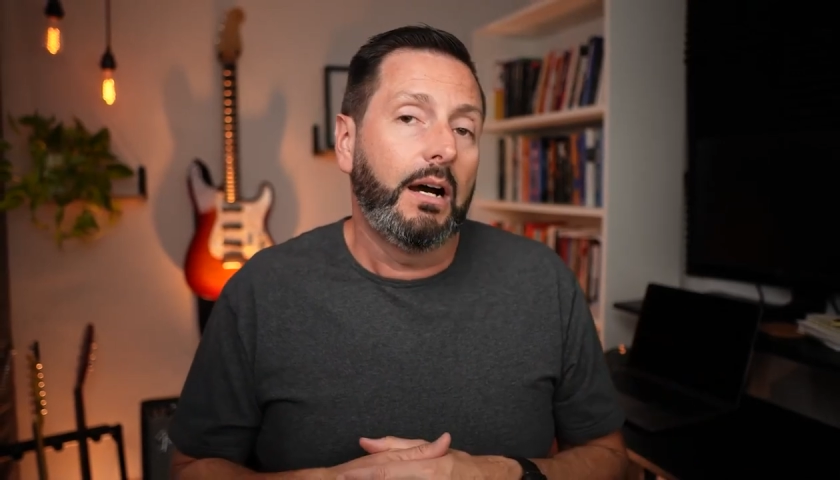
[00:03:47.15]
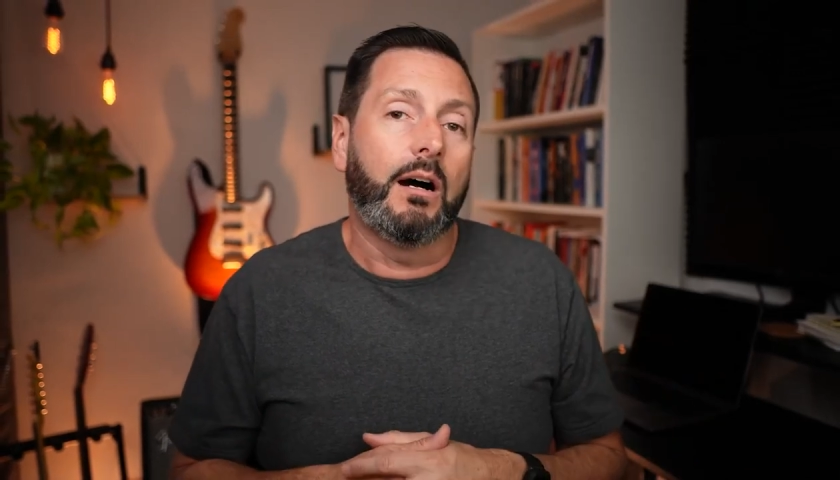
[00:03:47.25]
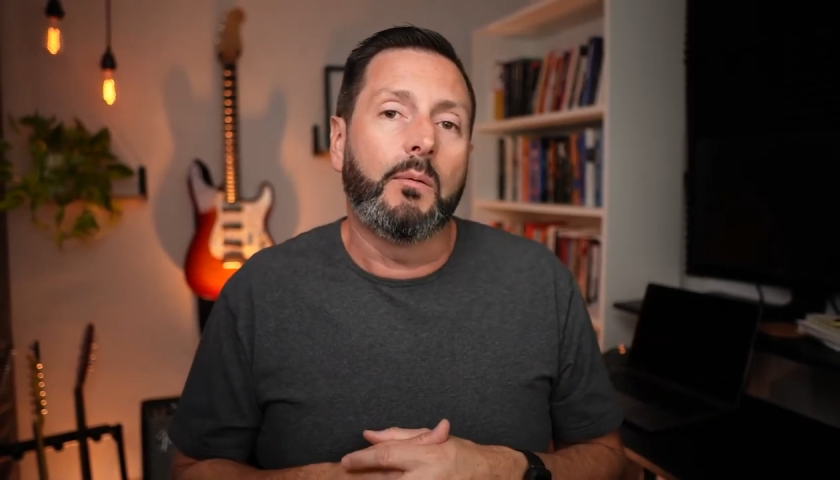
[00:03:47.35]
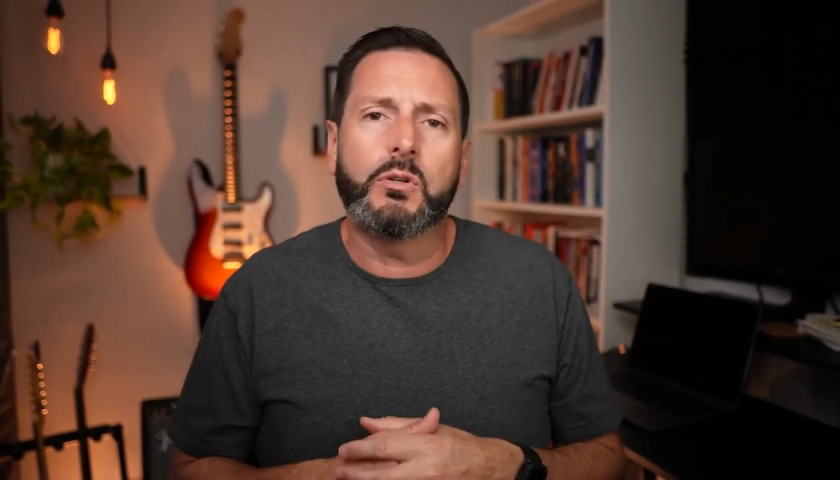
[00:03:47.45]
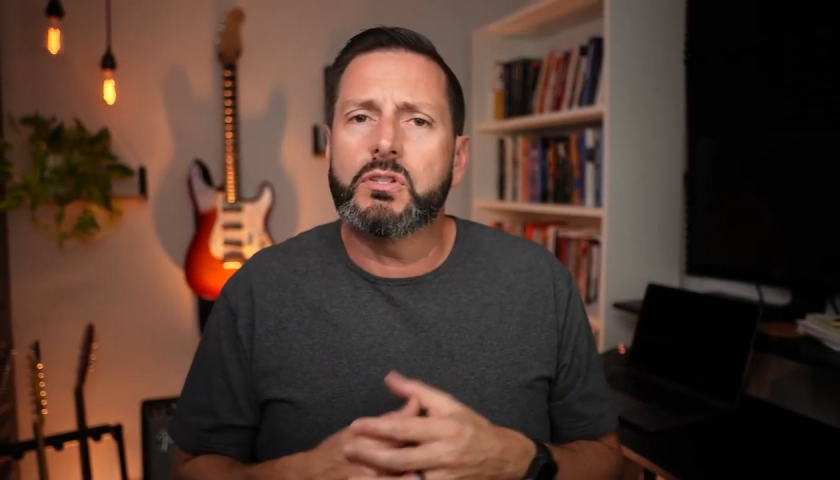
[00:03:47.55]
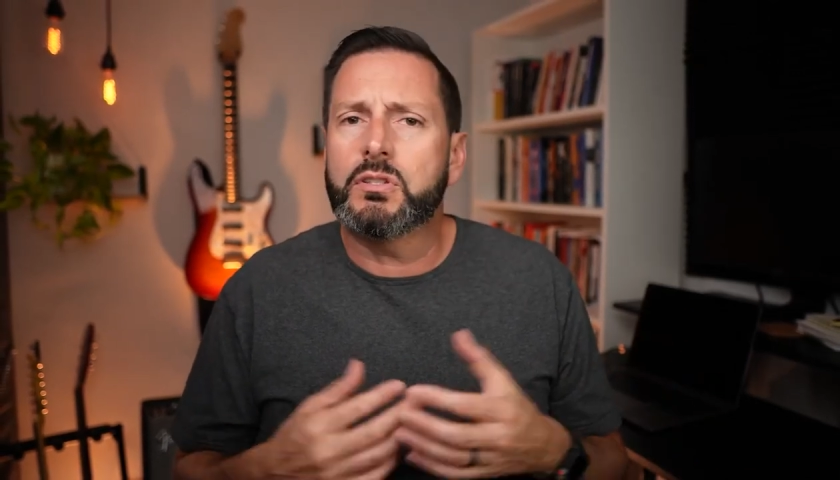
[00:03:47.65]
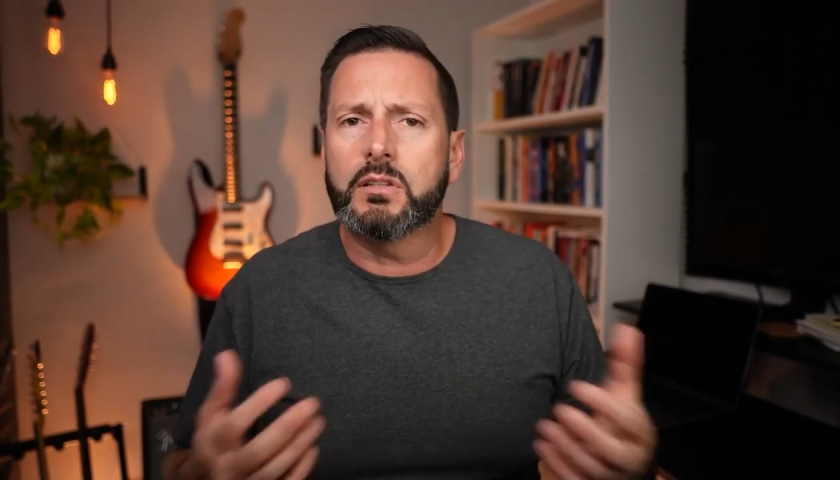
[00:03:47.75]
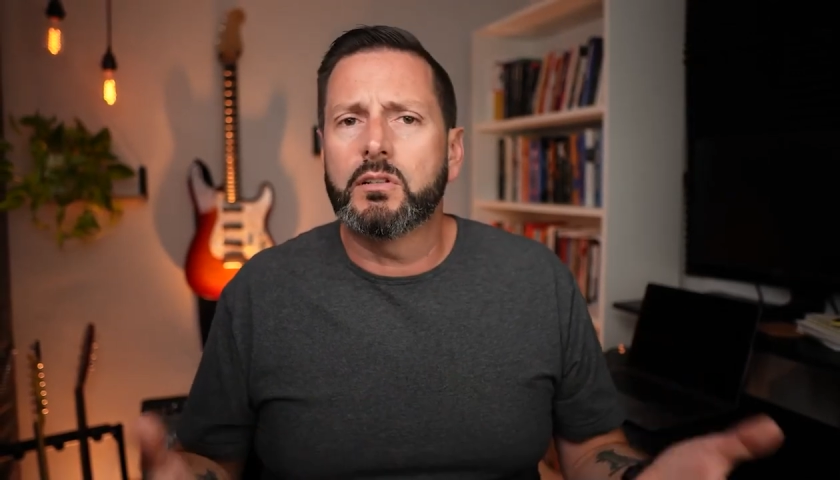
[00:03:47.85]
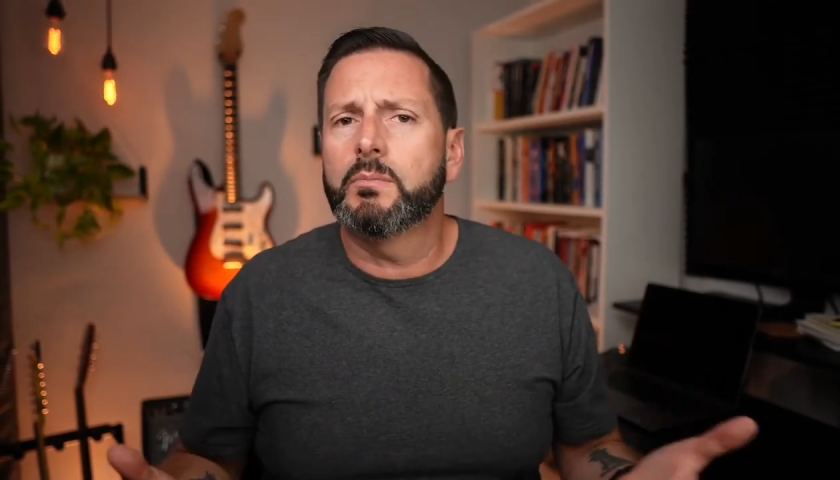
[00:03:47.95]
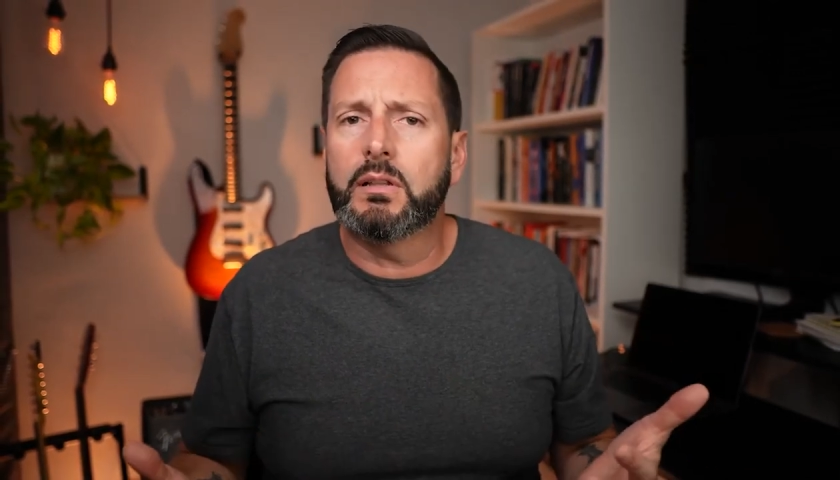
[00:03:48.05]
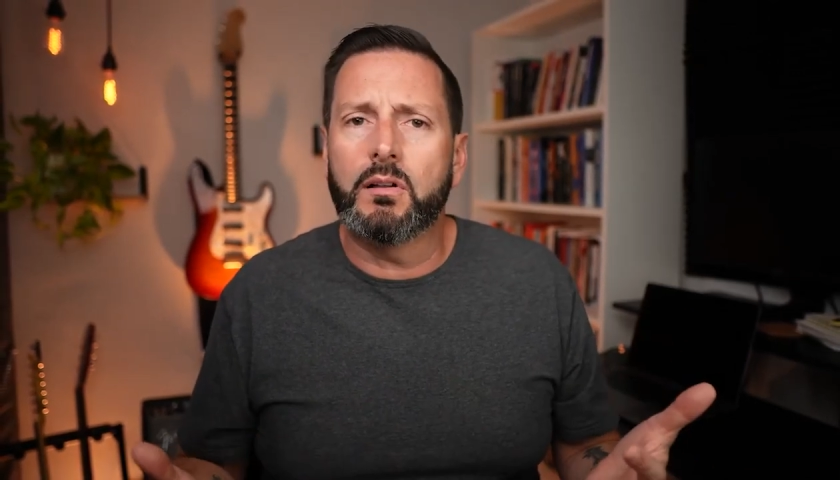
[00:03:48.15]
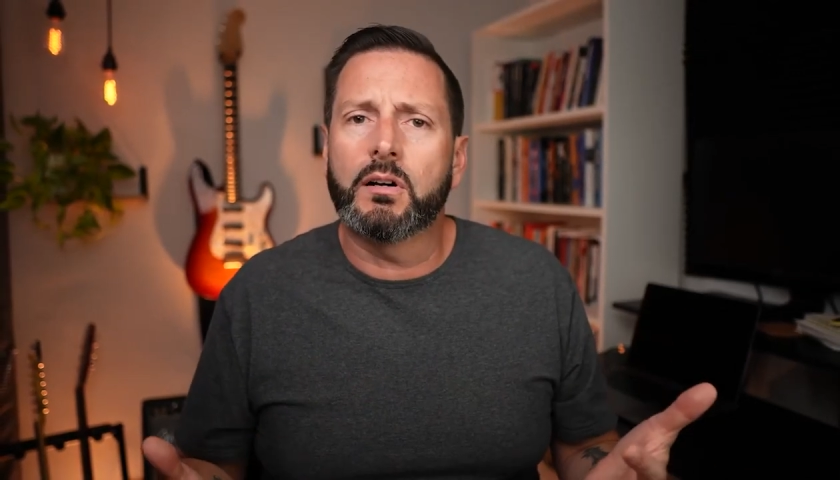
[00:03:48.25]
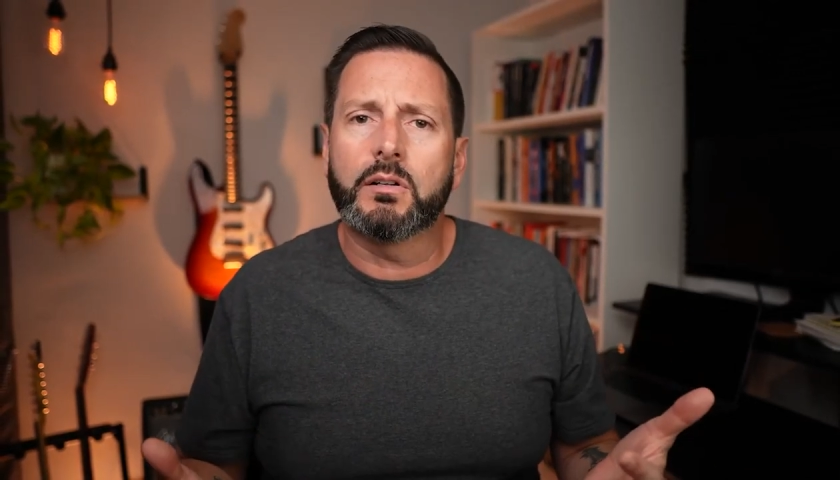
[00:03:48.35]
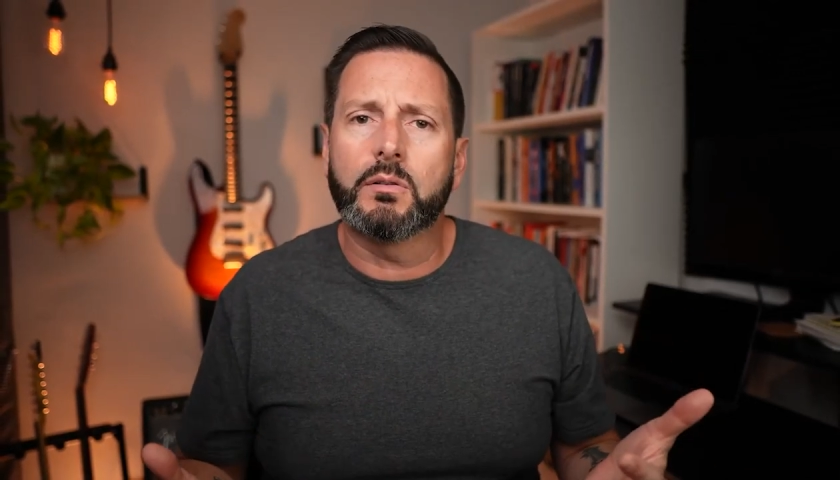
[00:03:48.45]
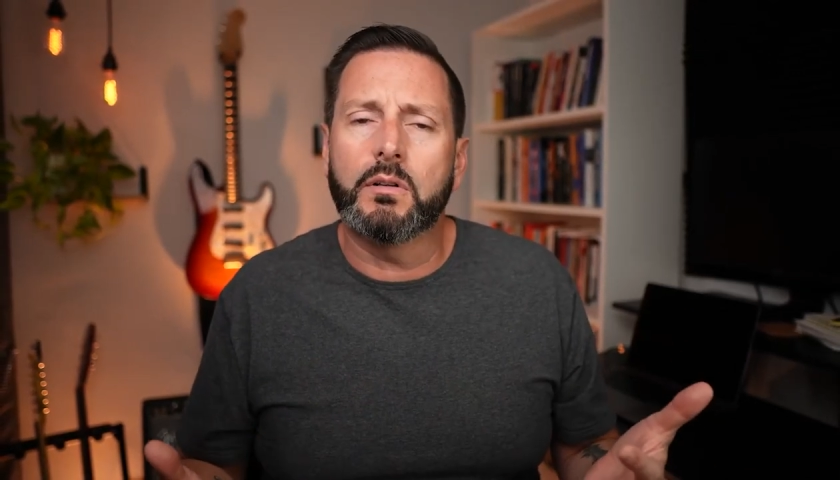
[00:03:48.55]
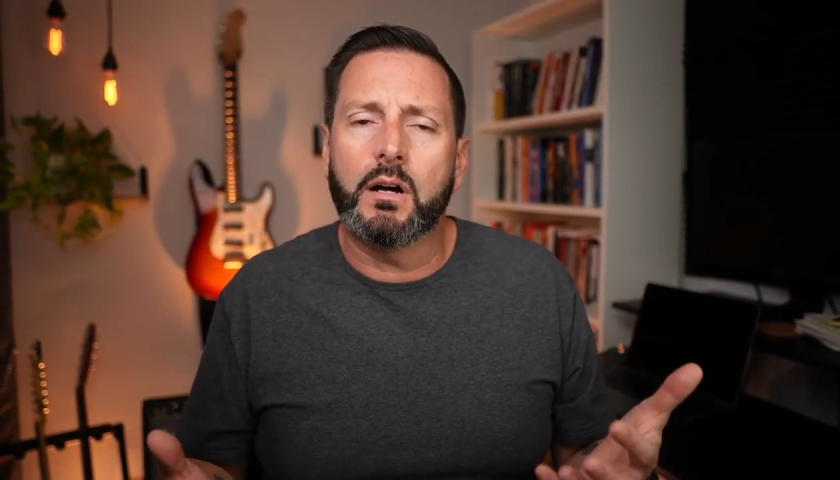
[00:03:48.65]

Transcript: um, which is a little bit longer